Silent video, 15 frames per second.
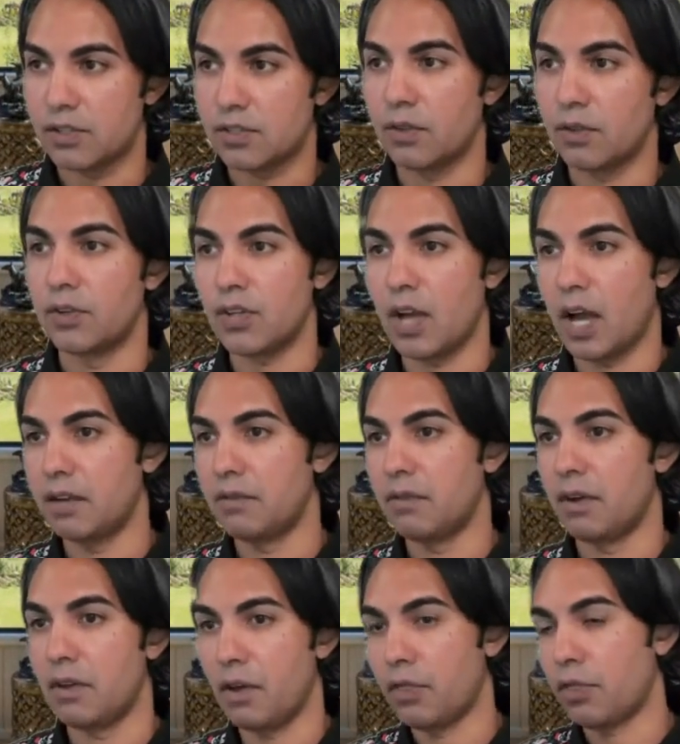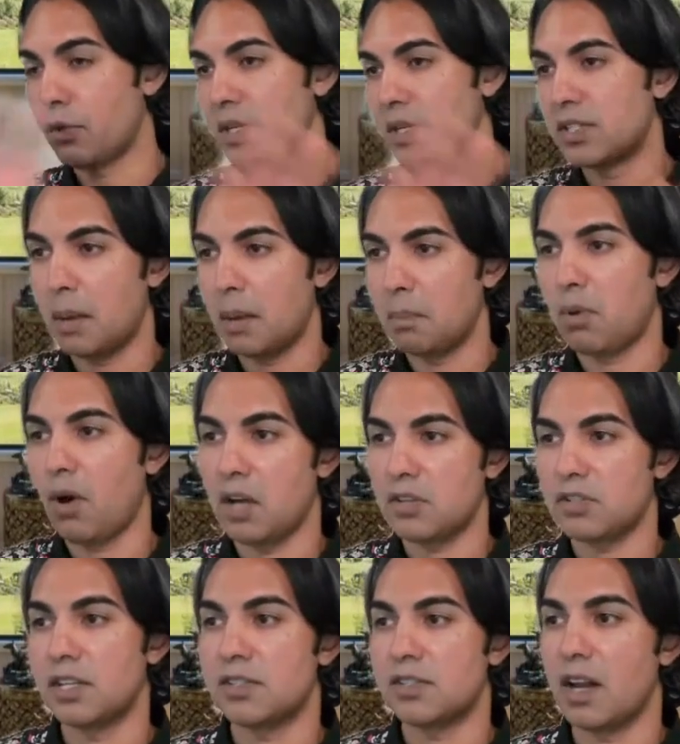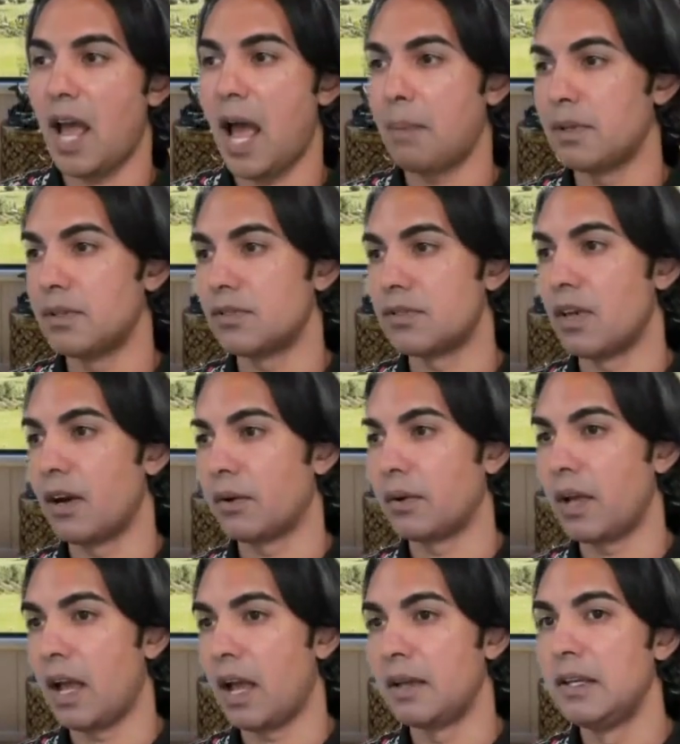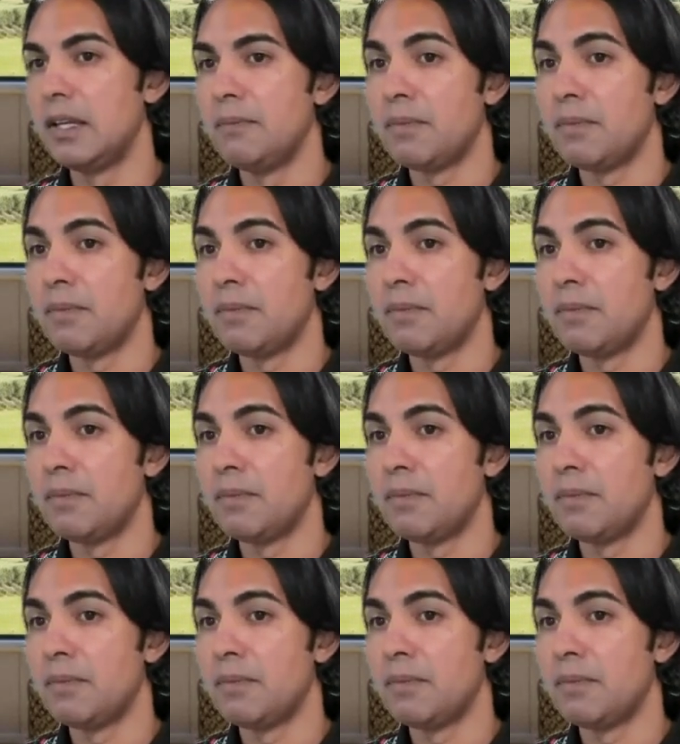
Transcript: So there's kind of a three-step process that happens there, okay?